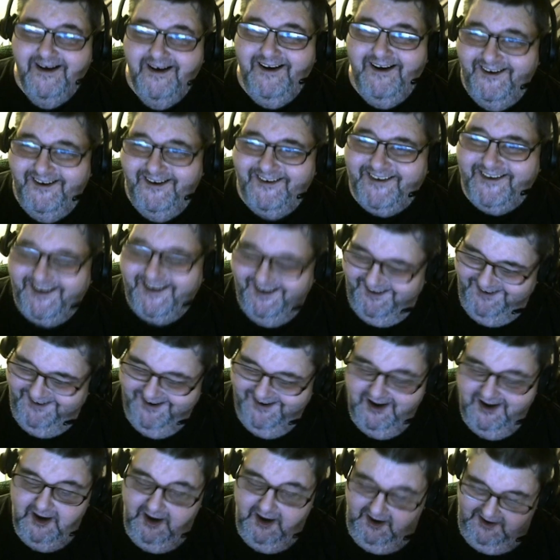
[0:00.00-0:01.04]
Okay,
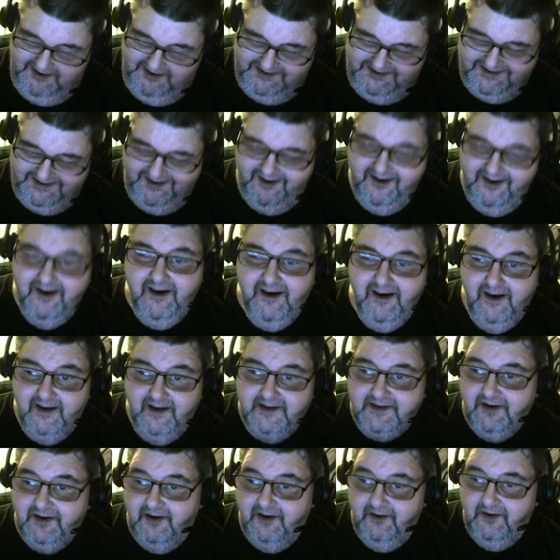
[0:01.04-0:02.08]

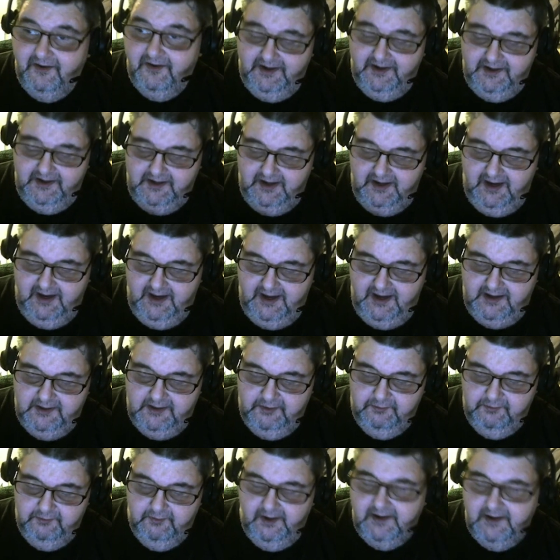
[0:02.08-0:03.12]
so and
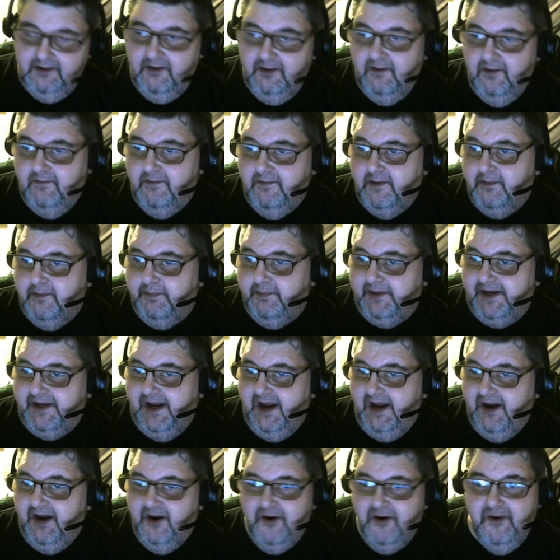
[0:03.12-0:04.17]
you run it over the
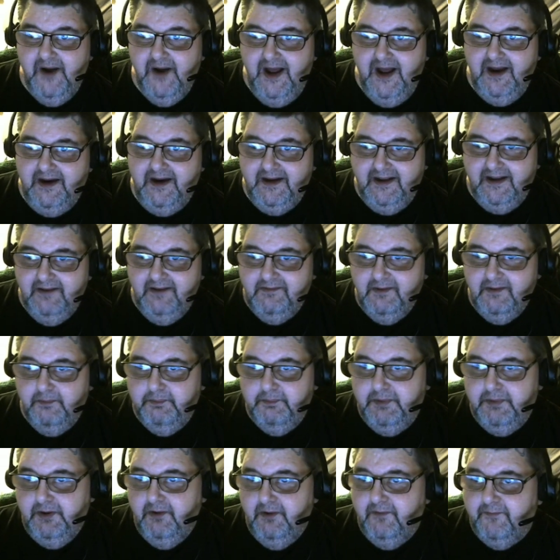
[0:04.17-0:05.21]
potato, and it gives a
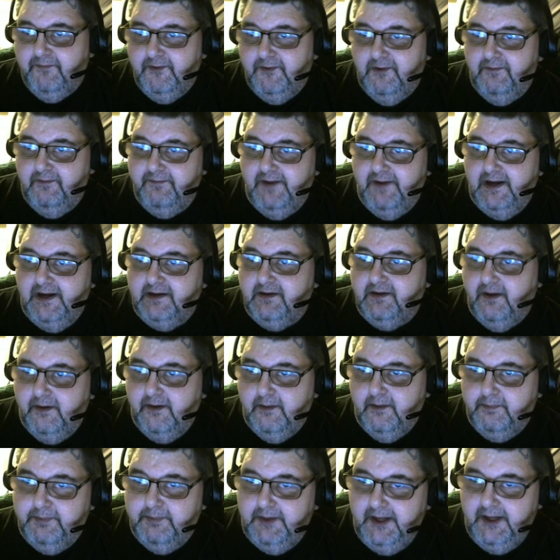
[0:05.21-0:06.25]
beautiful effect on
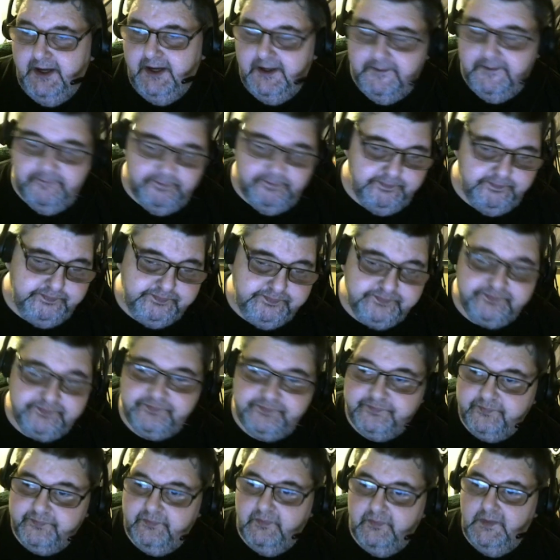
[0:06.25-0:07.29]
the plate.
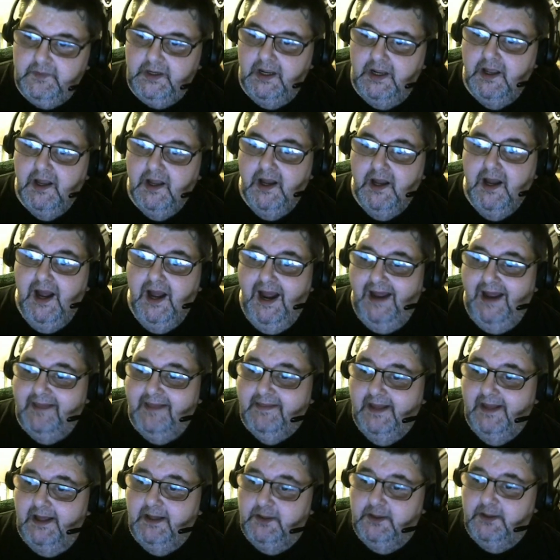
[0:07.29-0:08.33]

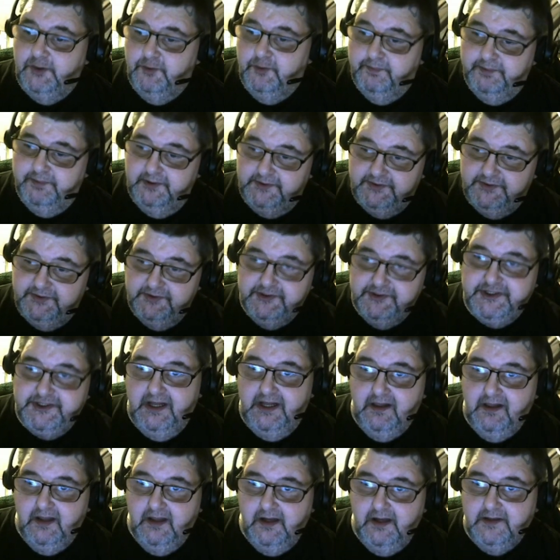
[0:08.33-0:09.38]
And then you put your
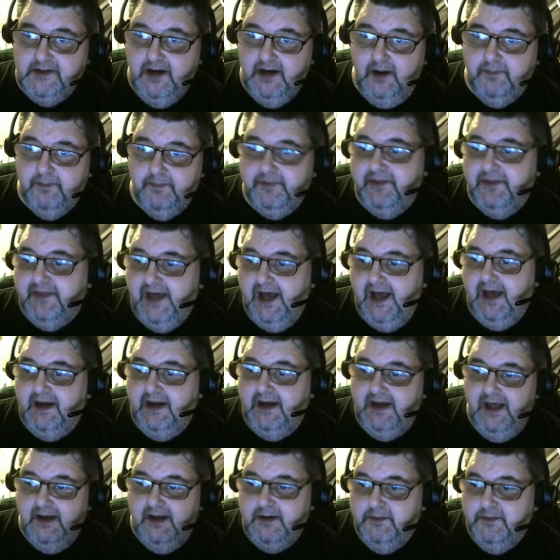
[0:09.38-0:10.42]
shell on top of that,
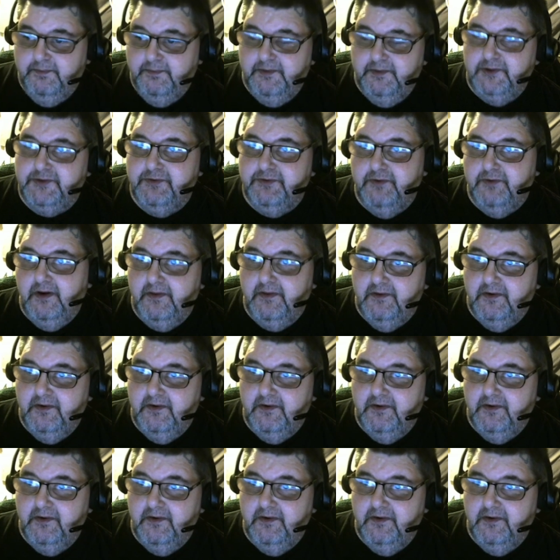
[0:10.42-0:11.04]
and you put your